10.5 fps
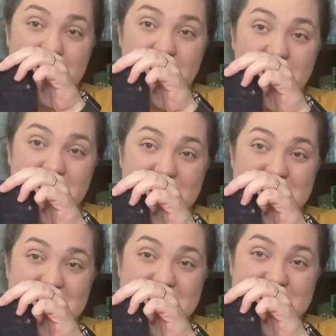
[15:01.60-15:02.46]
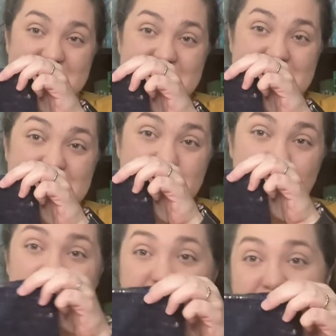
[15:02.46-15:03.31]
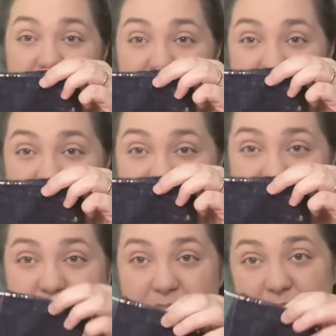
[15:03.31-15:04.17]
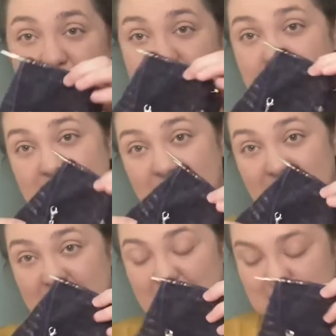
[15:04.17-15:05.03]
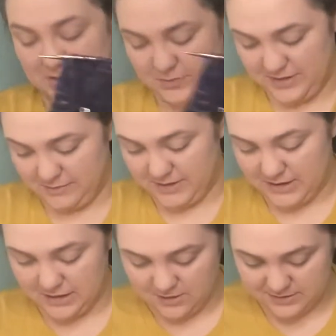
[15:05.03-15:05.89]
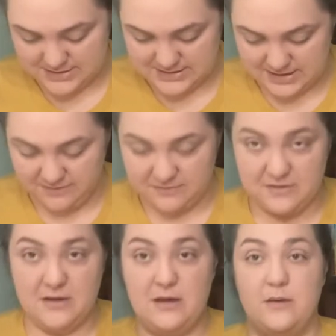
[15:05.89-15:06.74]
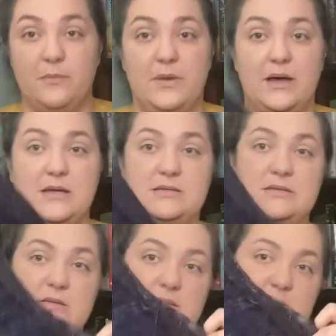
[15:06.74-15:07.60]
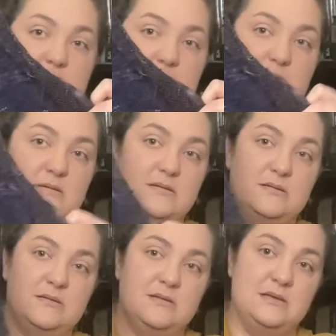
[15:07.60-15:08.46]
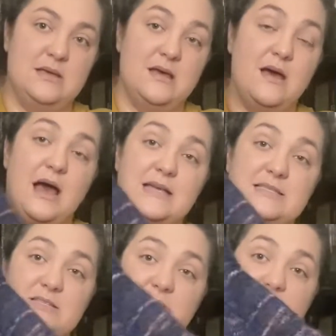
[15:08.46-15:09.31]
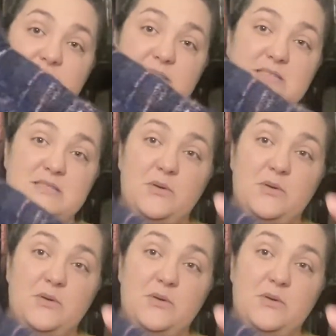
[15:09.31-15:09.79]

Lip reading: on this. This is where you saw it last time. I've gotten that little bitty bit on the sleeve, but I still love this so